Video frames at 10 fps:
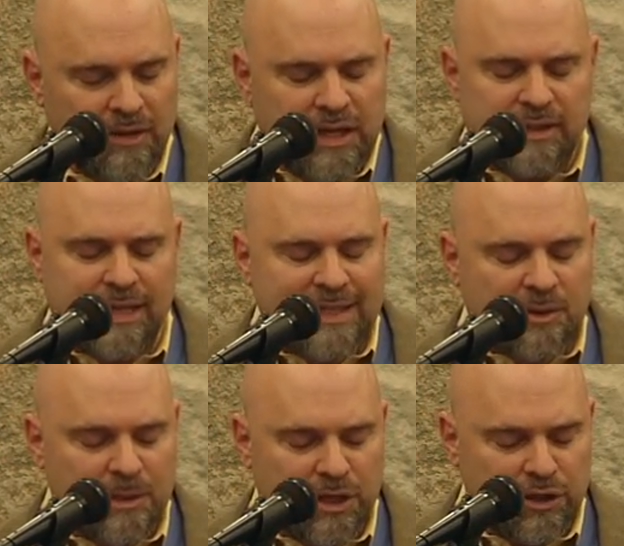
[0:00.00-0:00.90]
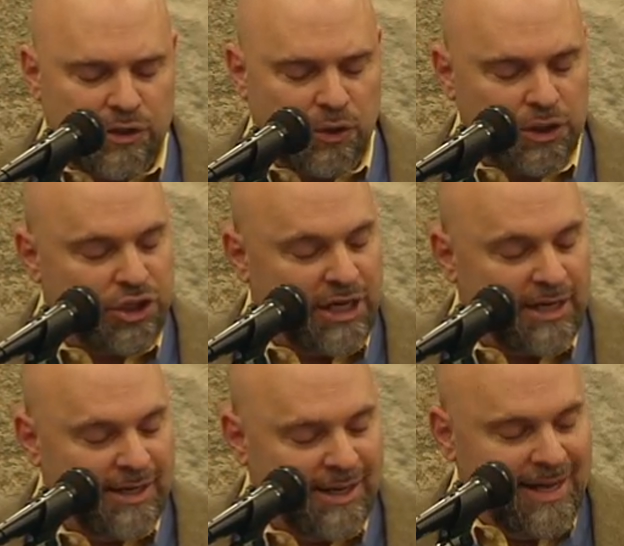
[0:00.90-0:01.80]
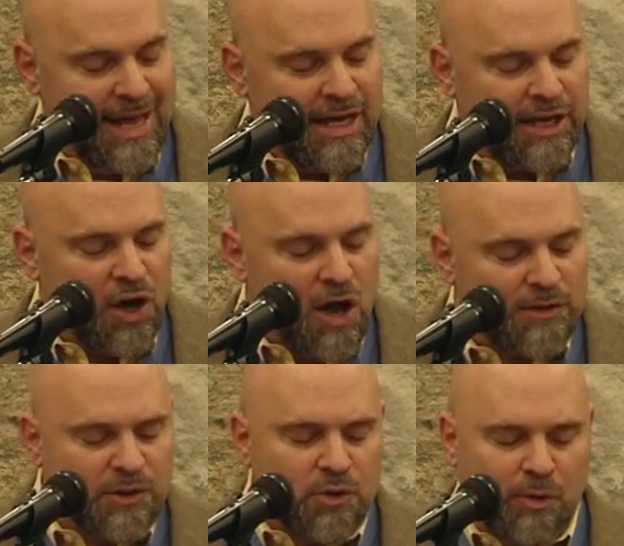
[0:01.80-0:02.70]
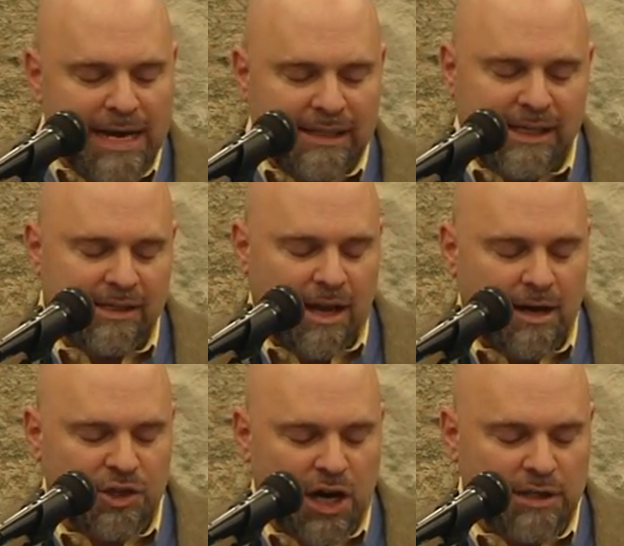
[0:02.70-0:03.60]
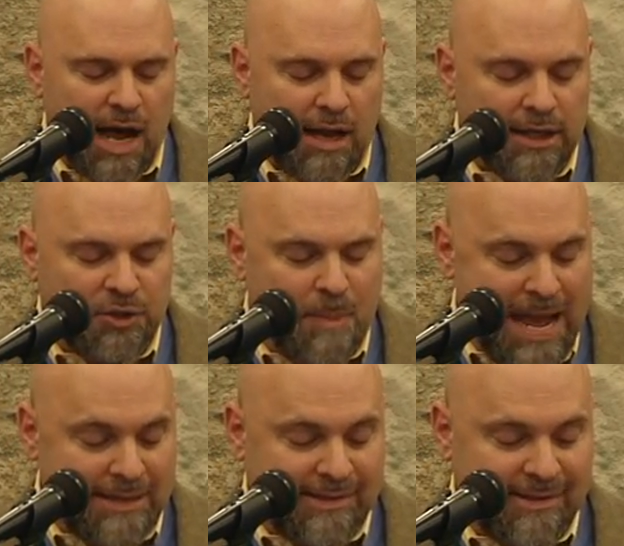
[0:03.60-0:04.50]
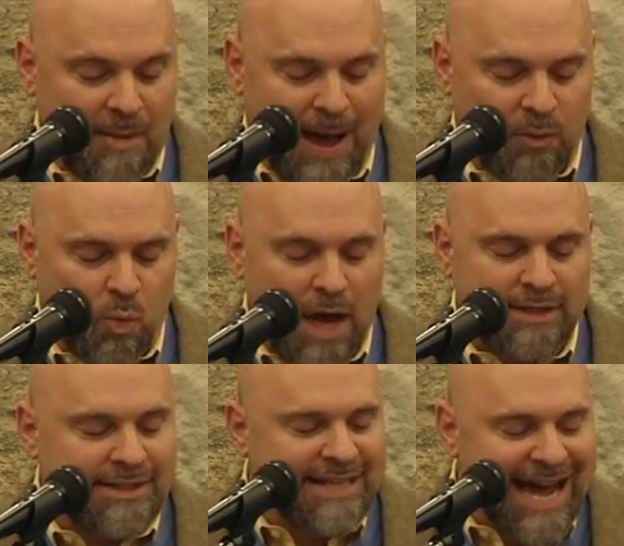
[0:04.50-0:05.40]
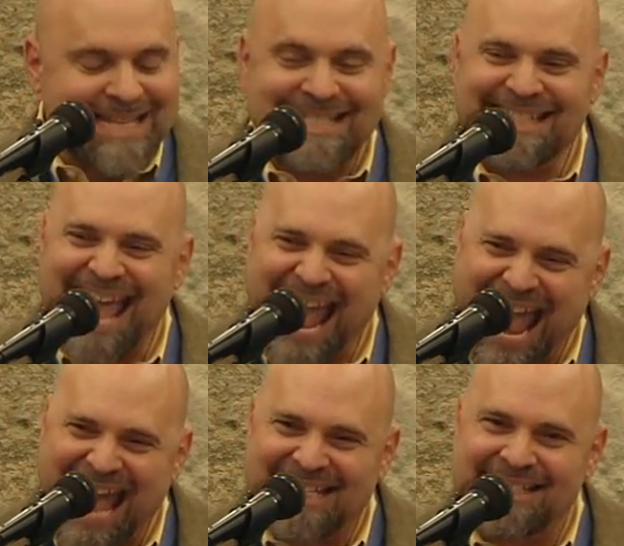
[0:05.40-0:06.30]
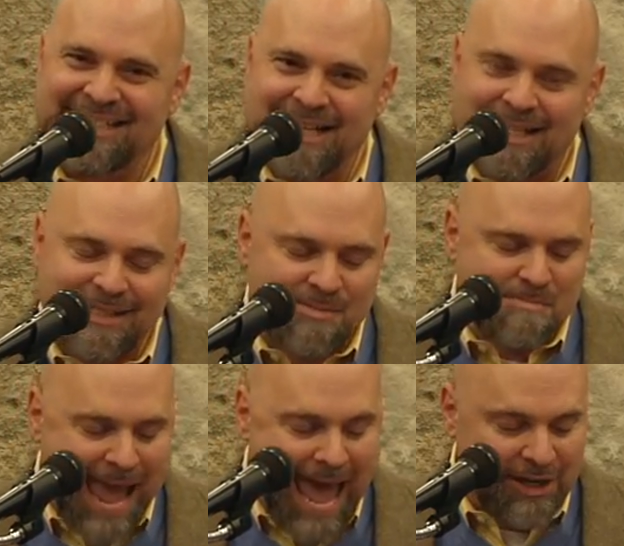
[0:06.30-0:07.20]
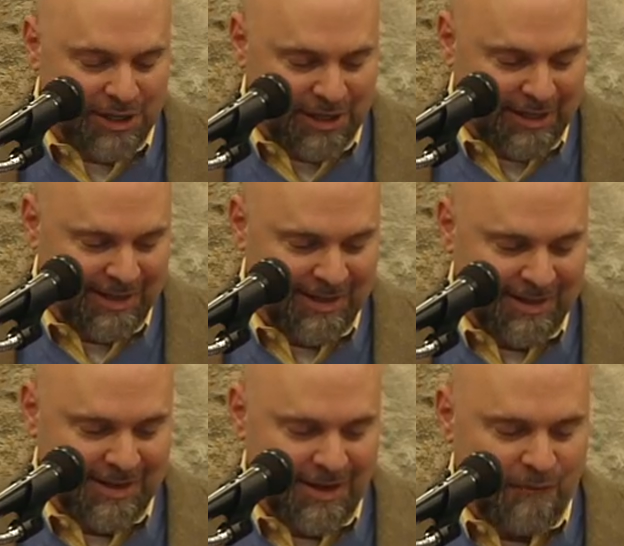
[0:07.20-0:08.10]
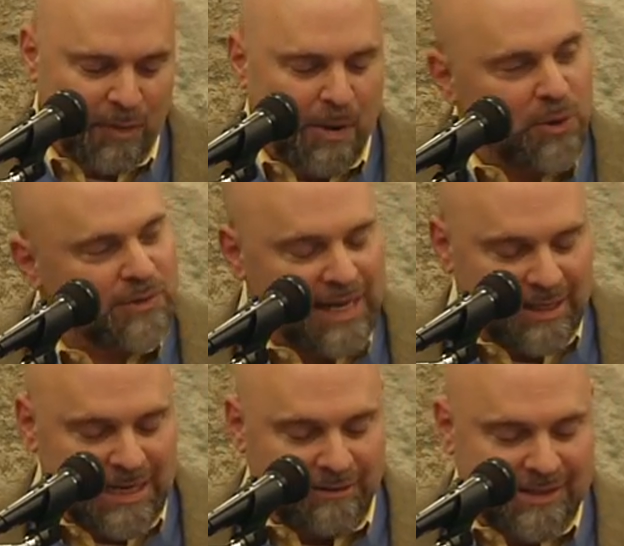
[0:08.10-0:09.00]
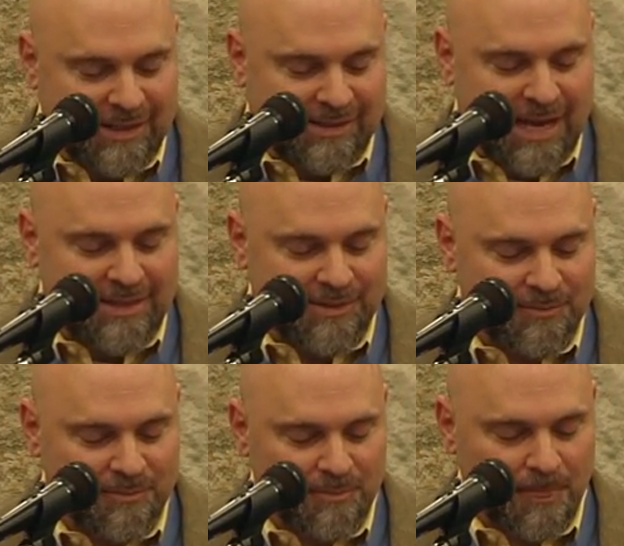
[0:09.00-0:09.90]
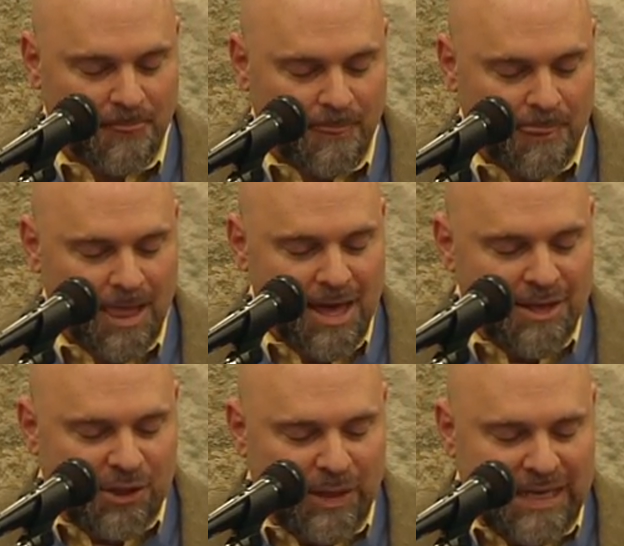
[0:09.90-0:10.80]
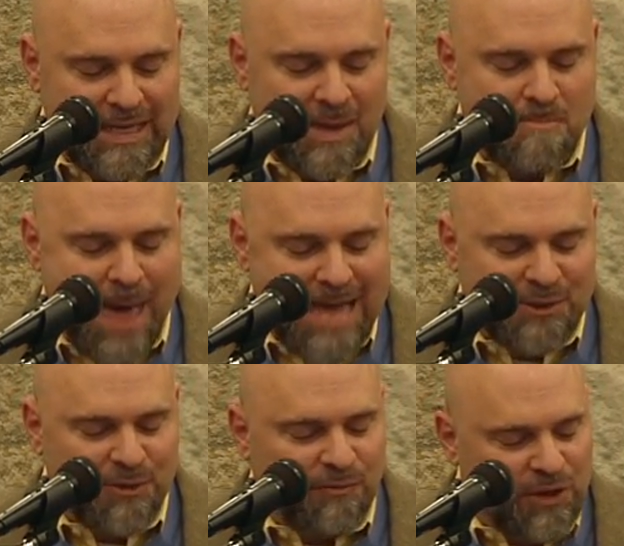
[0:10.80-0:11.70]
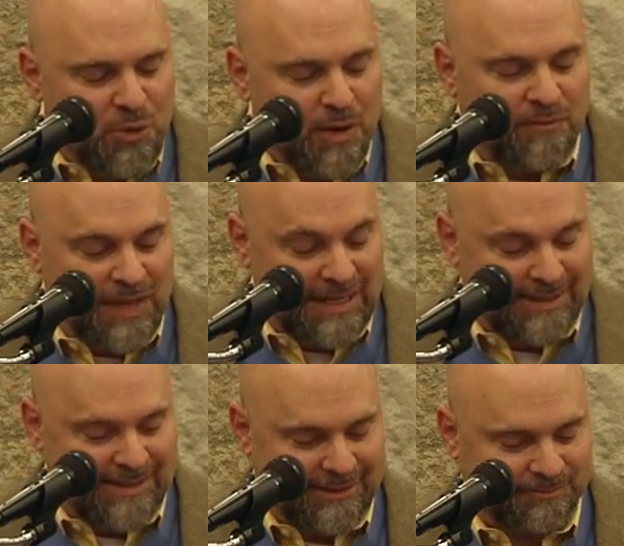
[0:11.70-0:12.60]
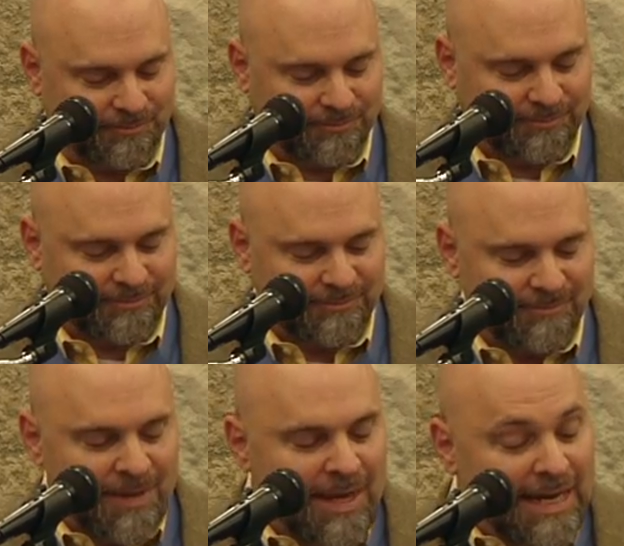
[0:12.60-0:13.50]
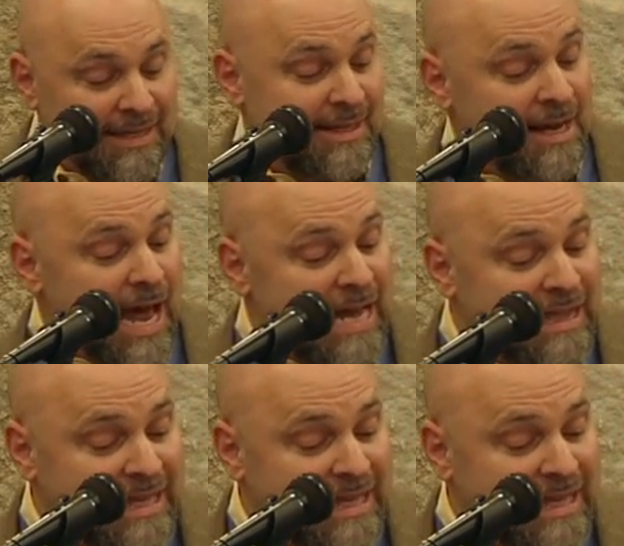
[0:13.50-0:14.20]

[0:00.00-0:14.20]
The assessment consortia can also greatly enlarge our knowledge base about what does and doesn't matter for post-secondary success. So in the best view of this, he said, I